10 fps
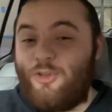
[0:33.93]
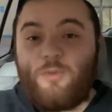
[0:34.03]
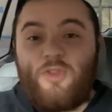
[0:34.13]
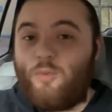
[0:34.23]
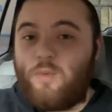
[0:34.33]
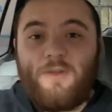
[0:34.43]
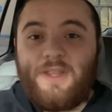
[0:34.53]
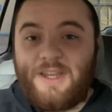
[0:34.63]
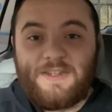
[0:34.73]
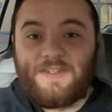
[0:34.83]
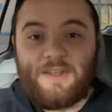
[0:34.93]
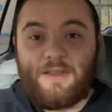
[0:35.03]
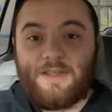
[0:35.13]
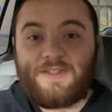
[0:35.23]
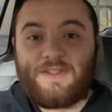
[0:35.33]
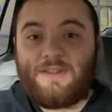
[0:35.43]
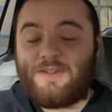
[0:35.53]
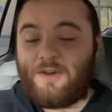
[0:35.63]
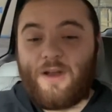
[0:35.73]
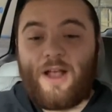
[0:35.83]
you you really need to see this.
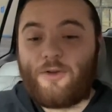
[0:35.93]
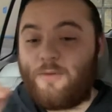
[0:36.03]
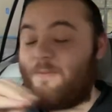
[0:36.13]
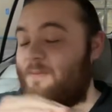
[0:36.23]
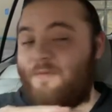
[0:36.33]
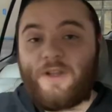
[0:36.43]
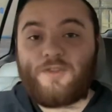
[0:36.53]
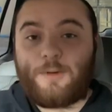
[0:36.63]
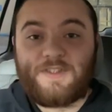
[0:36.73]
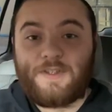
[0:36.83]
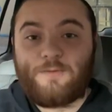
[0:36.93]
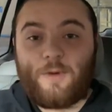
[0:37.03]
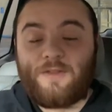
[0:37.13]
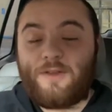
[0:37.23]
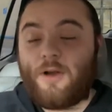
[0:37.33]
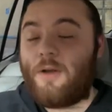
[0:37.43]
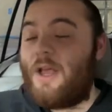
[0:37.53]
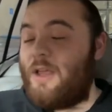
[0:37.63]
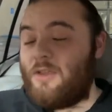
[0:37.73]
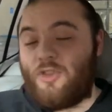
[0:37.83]
Sorry, I couldn't finish my sentence right there.
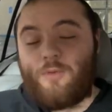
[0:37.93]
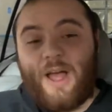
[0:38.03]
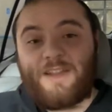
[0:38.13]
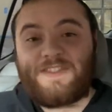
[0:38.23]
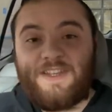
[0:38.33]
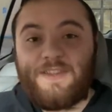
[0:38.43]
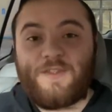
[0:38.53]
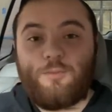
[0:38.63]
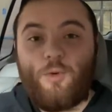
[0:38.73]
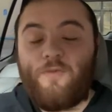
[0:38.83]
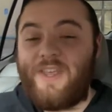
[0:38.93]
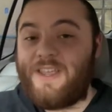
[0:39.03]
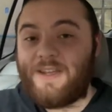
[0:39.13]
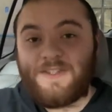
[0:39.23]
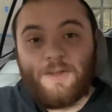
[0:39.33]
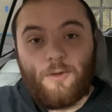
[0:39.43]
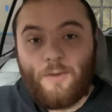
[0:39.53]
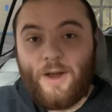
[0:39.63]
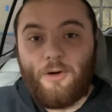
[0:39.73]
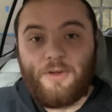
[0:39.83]
You got to see this movie. It is
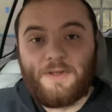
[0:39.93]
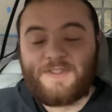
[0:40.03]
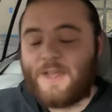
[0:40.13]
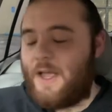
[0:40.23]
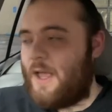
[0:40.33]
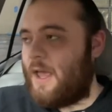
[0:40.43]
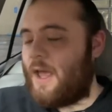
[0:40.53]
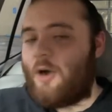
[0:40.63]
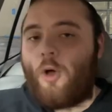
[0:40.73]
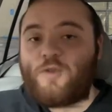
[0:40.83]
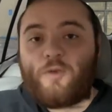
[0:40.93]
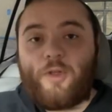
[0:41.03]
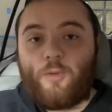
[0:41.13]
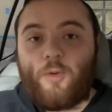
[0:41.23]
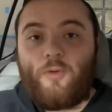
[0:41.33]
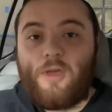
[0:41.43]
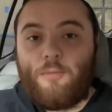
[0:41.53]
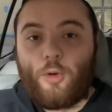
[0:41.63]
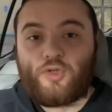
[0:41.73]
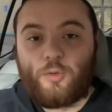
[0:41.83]
hilarious. And it also did a really
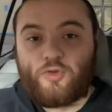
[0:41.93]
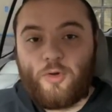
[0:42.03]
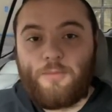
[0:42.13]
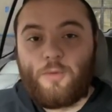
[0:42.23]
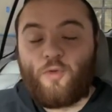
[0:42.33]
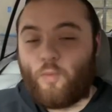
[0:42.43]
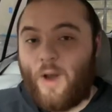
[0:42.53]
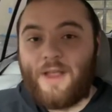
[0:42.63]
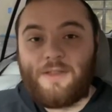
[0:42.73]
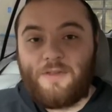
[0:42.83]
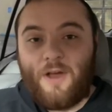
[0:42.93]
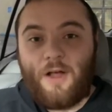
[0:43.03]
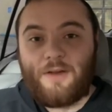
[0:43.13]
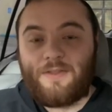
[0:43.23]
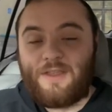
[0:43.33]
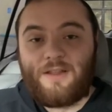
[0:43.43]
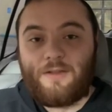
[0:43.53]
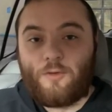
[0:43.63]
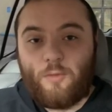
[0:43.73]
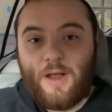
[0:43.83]
emotional tribute to Ryan Dunn at the end of
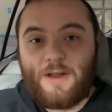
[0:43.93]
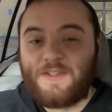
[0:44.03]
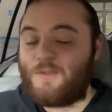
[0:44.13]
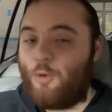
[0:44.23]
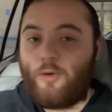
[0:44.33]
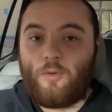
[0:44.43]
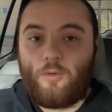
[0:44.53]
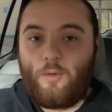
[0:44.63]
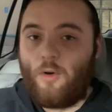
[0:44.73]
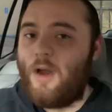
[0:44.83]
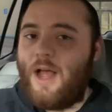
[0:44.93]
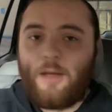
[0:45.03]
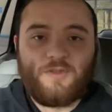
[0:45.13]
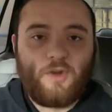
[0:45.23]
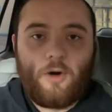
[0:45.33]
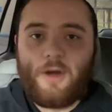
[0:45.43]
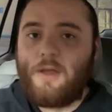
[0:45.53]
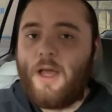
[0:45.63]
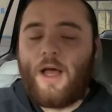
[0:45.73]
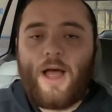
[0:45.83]
the credits. Spoiler alert. I'm sorry.
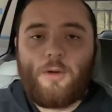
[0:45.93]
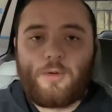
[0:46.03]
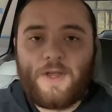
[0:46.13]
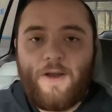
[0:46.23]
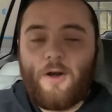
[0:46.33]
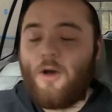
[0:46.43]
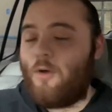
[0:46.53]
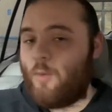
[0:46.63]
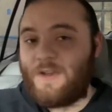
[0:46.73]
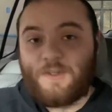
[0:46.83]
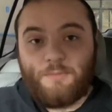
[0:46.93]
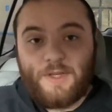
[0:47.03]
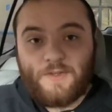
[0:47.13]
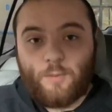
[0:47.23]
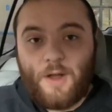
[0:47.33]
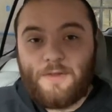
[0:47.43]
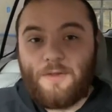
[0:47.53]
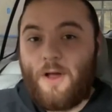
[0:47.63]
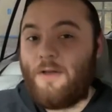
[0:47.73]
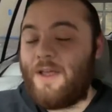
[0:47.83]
I don't care. Rest in peace, Ryan
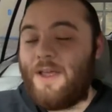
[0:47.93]
Dunn.